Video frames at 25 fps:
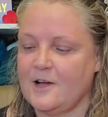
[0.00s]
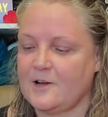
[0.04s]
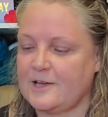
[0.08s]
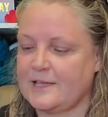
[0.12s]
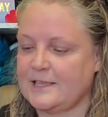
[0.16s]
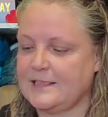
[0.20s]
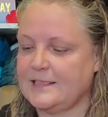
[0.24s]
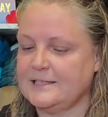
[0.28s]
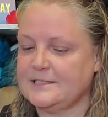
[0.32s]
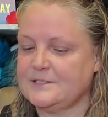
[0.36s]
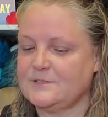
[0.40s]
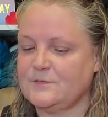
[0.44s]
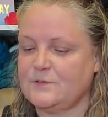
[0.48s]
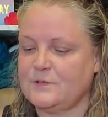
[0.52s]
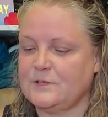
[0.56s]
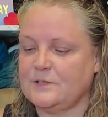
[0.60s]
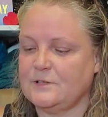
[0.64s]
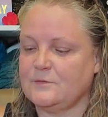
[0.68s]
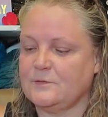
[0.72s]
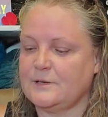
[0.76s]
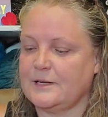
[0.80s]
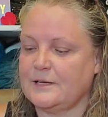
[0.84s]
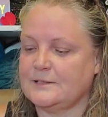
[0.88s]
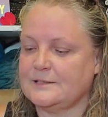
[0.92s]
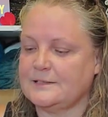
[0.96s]
okay, let's feel
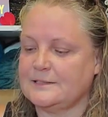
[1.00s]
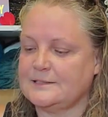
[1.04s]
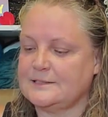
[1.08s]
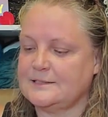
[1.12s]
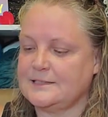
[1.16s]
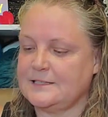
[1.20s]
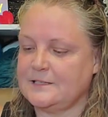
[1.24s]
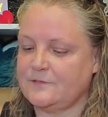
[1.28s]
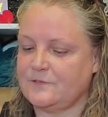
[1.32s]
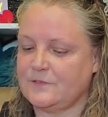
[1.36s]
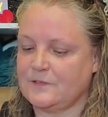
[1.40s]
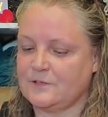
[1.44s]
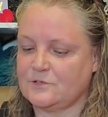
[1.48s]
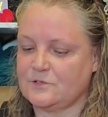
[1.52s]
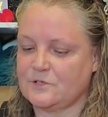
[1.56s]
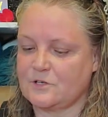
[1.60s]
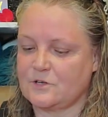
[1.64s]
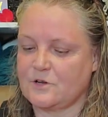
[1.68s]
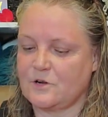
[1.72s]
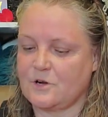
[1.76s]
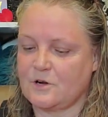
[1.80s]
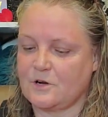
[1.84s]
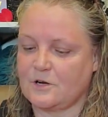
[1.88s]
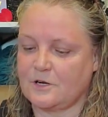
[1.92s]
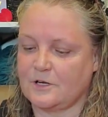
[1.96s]
around and see if there's a
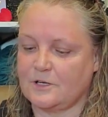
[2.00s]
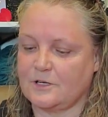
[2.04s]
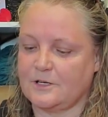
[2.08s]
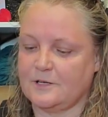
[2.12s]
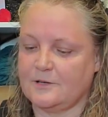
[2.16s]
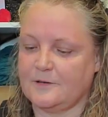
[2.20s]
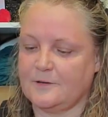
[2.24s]
card.